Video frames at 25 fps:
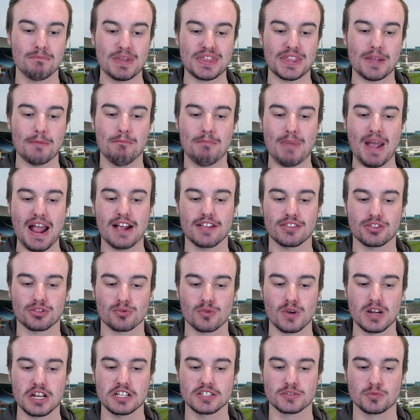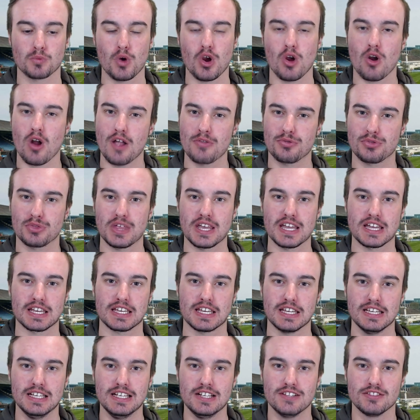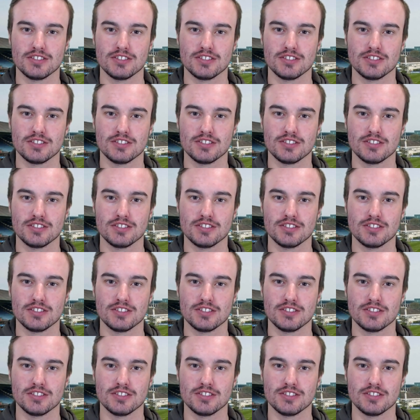But the back three is where I think